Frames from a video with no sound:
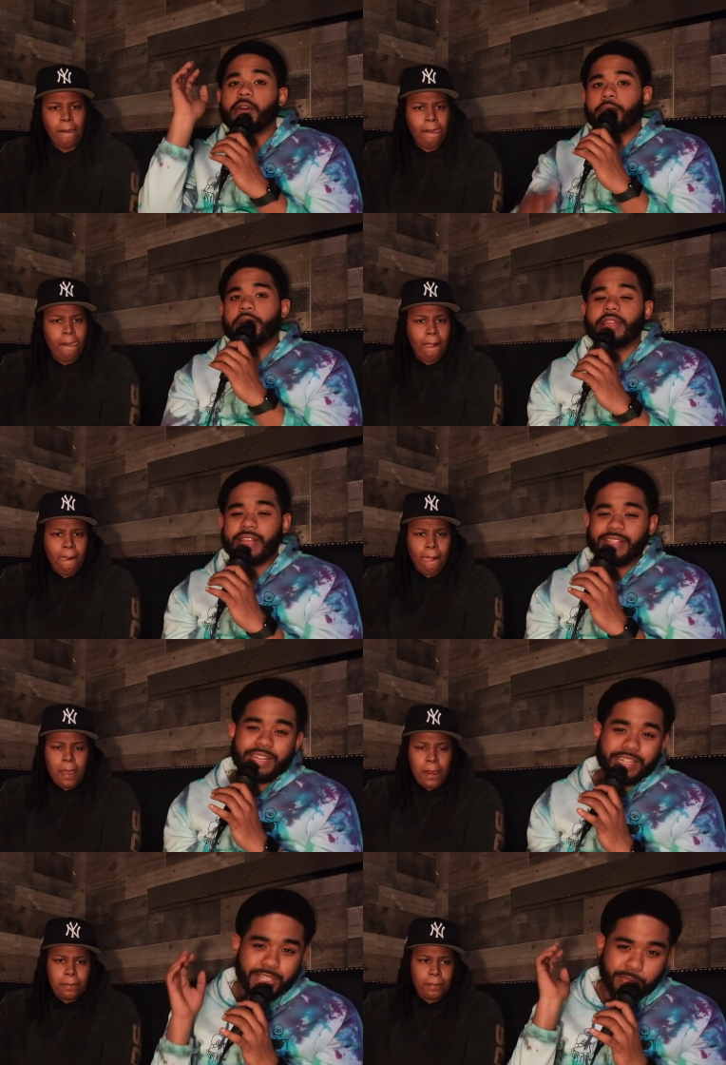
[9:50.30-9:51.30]
Speaker 1: Money Gang,
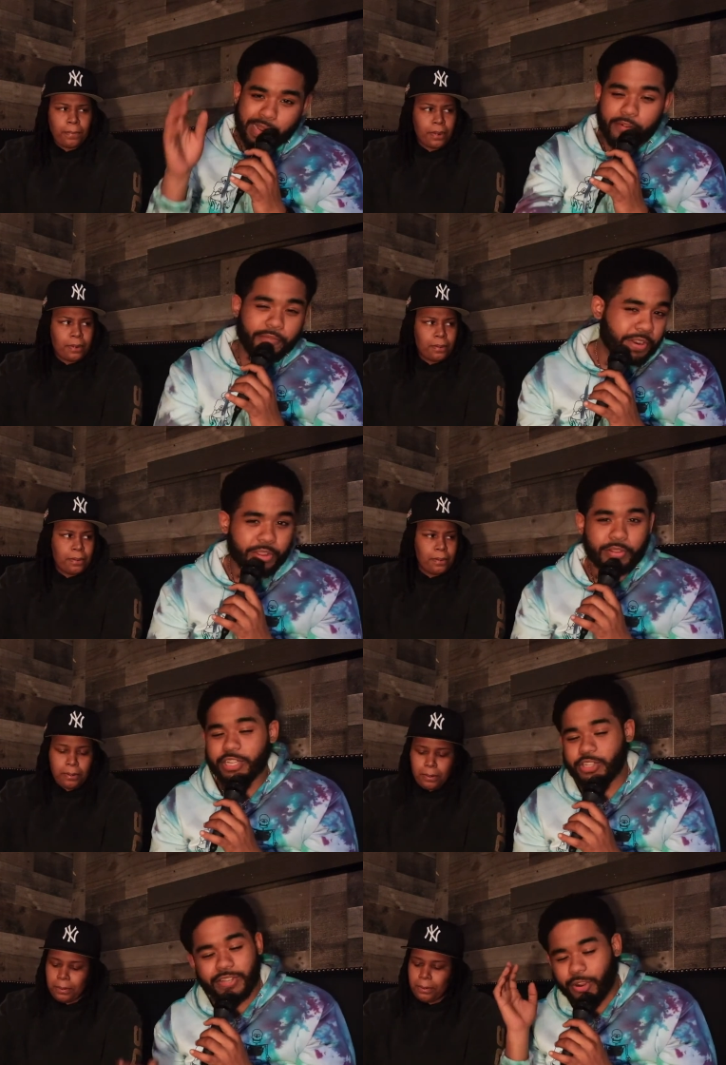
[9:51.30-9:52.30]
Diddy Smile video.
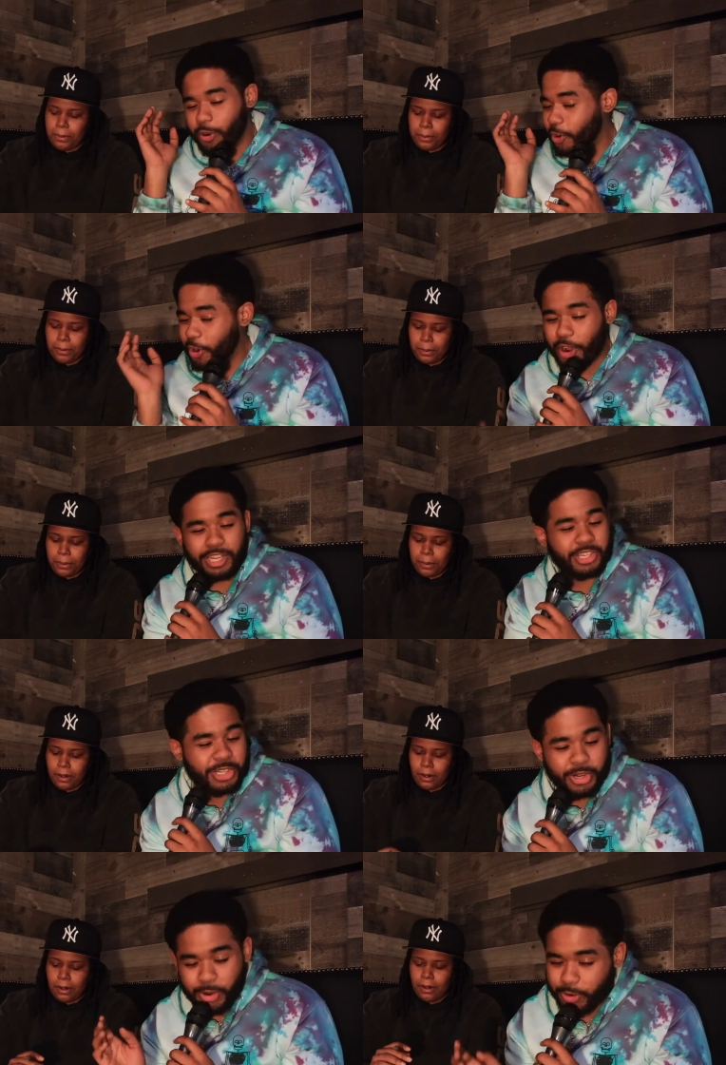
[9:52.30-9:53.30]
That should go hard. That
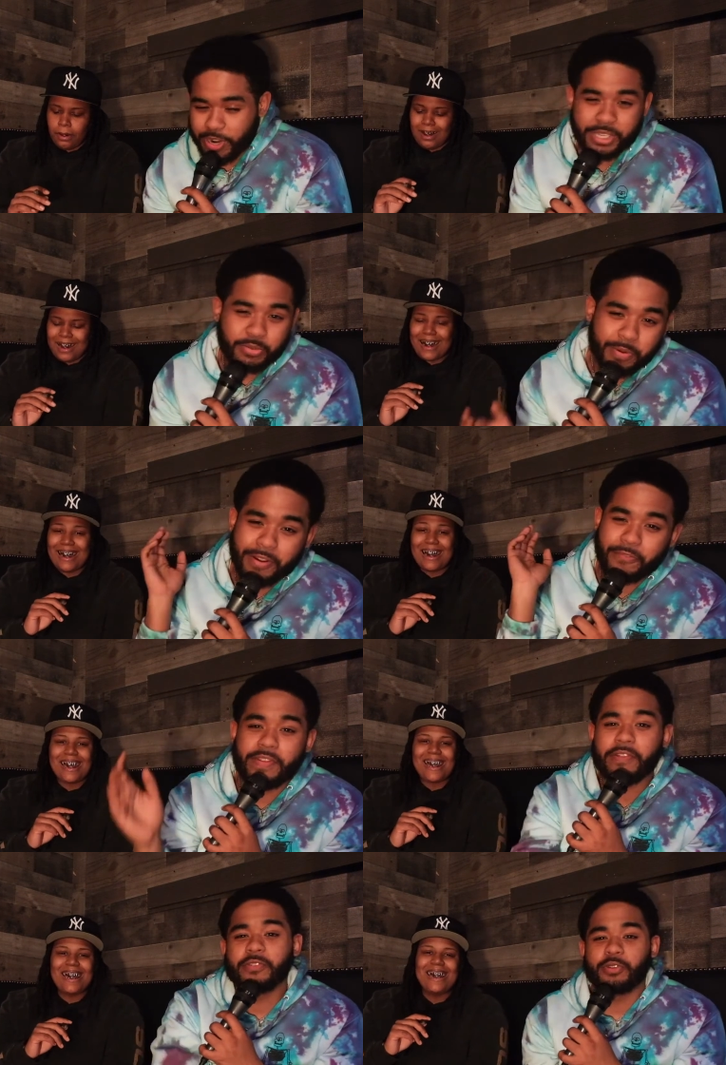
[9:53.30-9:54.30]
should go crazy. One of my
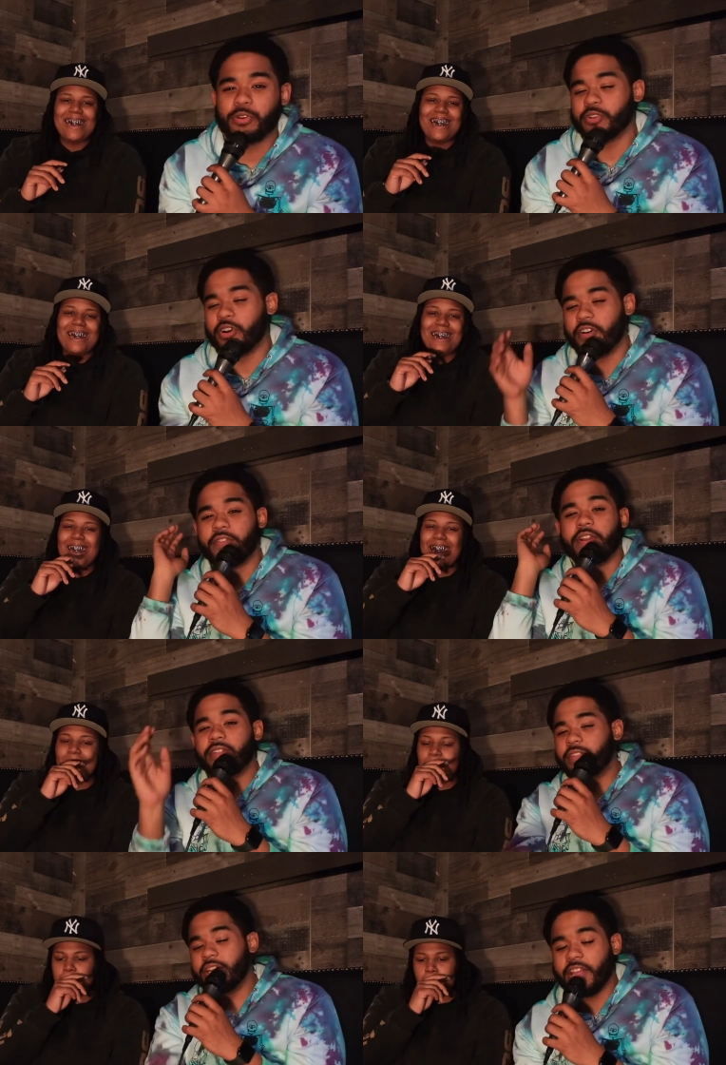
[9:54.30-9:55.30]
favorite songs of
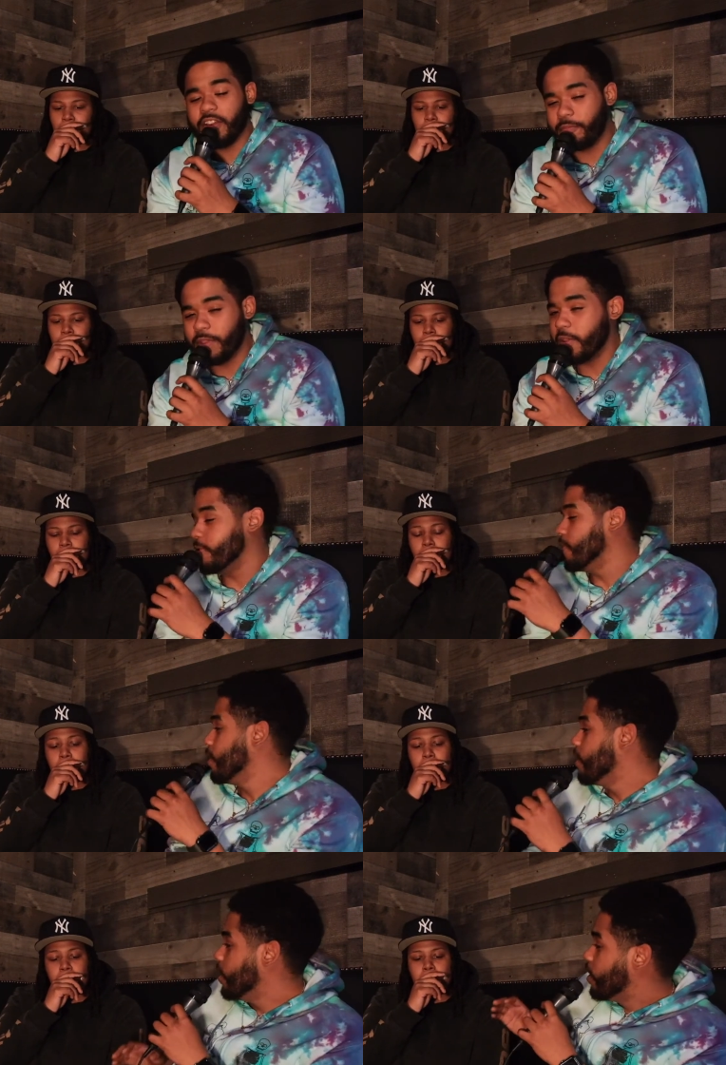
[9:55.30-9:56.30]
DDF Baby.
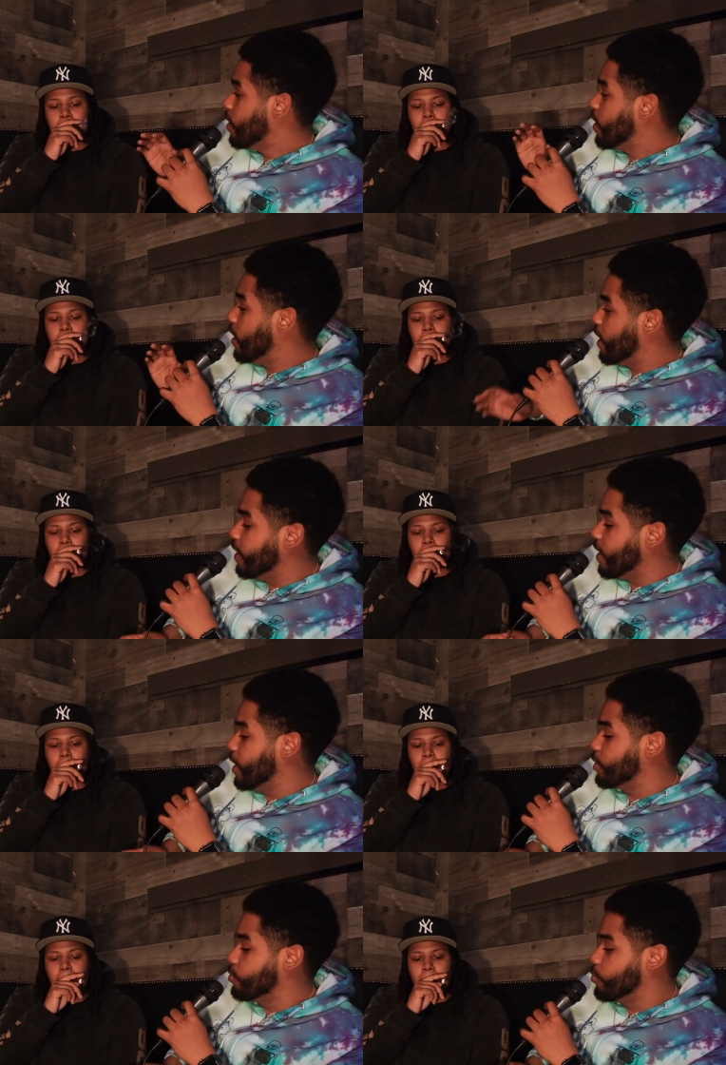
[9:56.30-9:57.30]
I need to
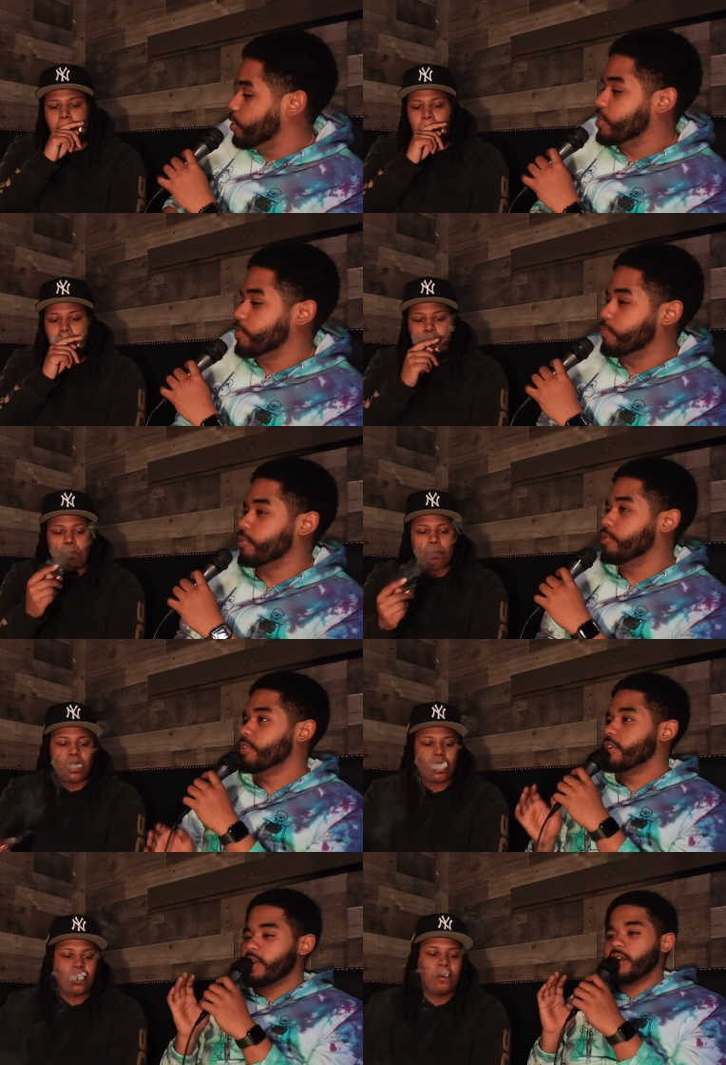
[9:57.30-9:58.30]
ask you a question, bro.
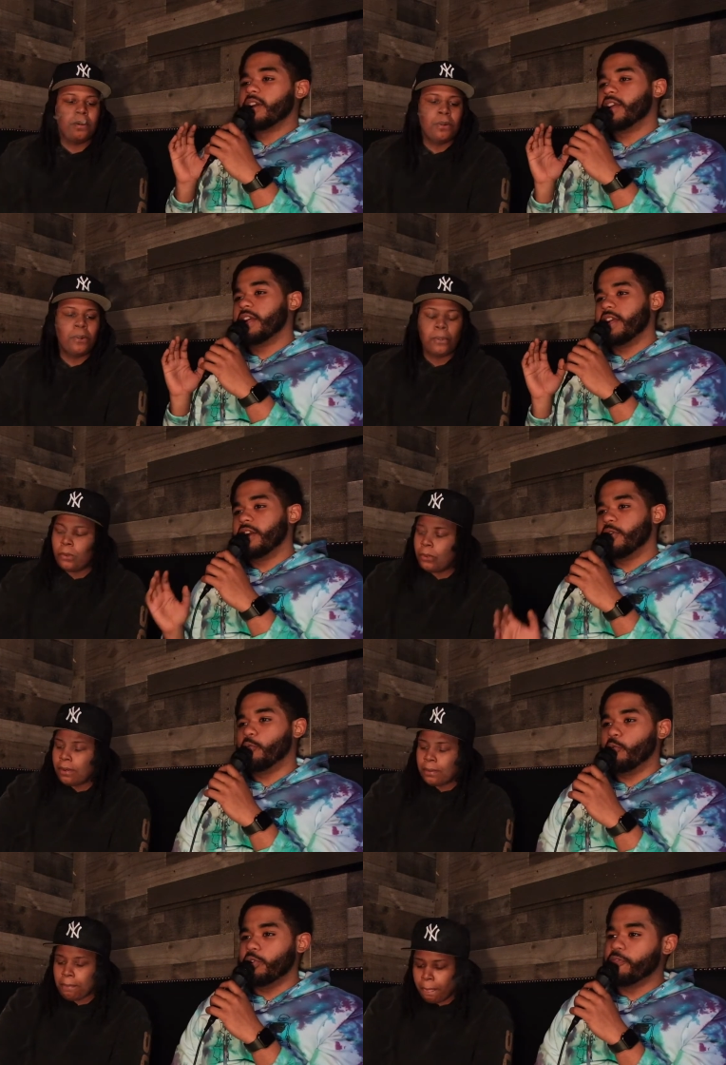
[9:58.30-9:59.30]

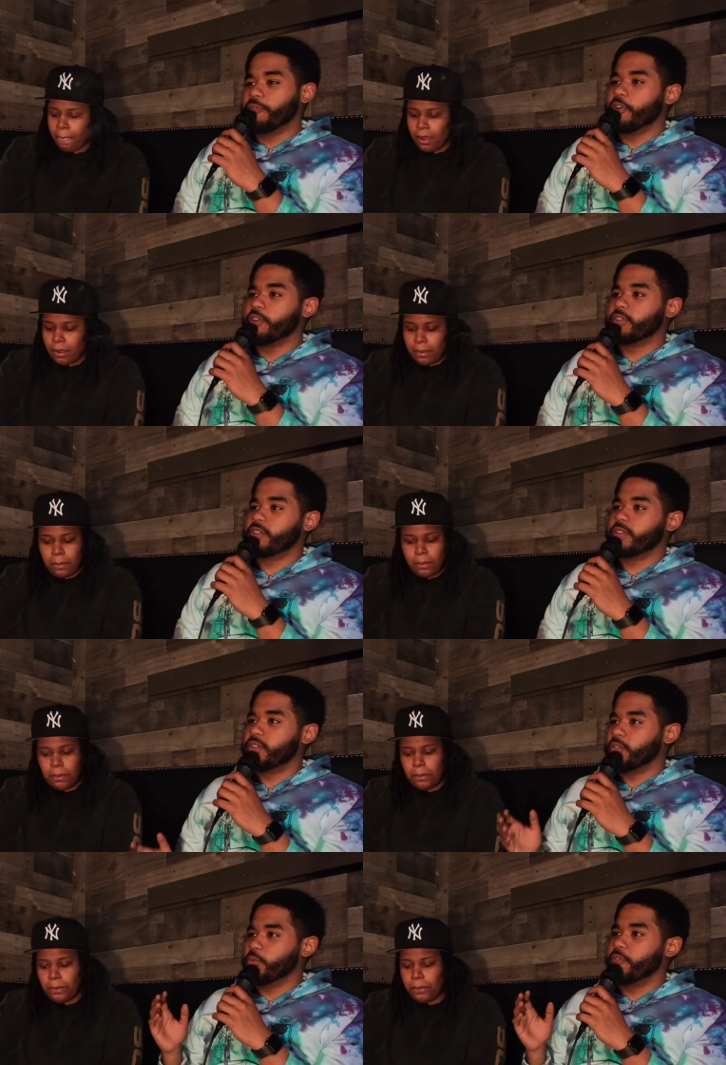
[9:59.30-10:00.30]
When you first,
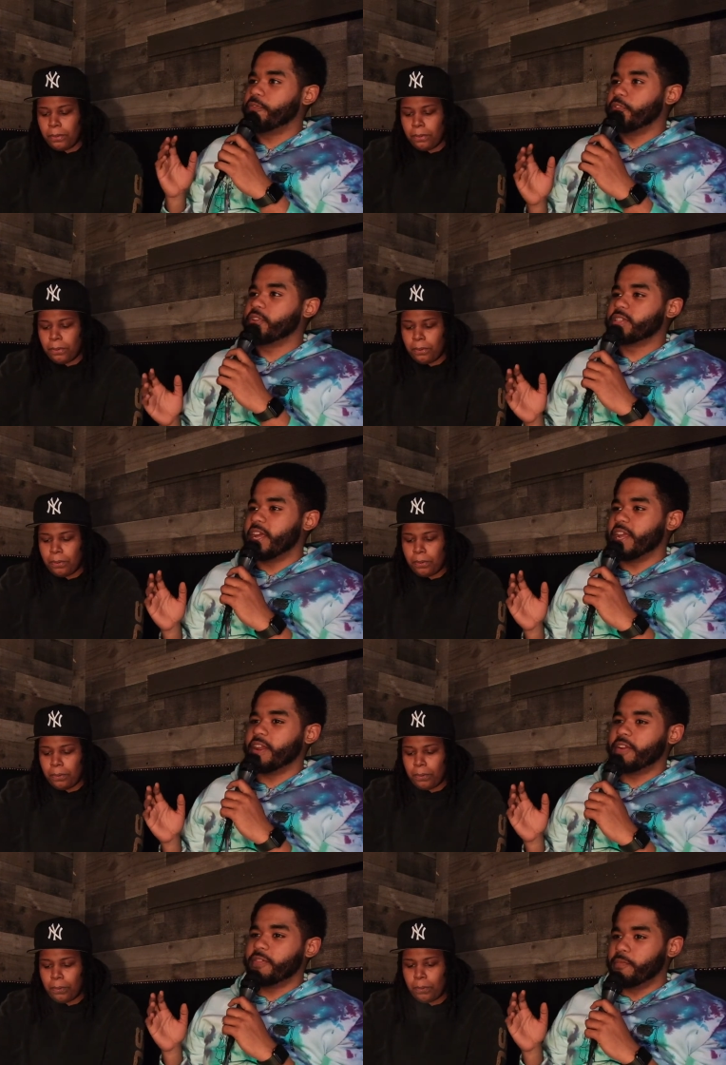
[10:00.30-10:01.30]
when you first
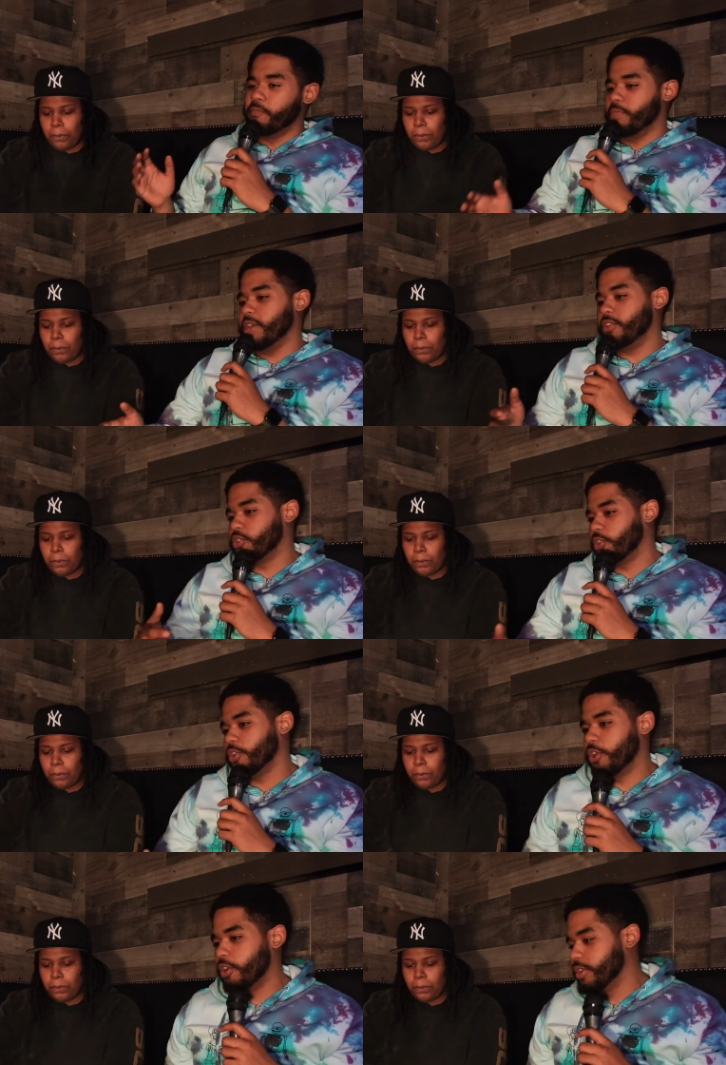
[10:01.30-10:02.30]
like meet
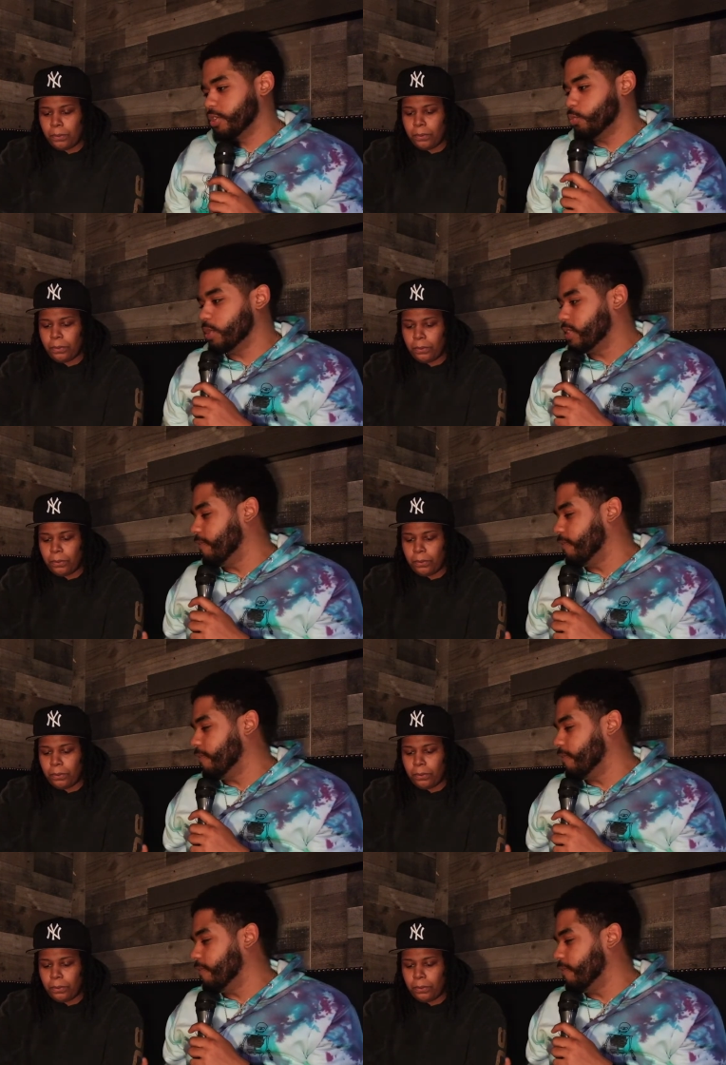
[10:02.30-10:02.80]
certain artists? What's the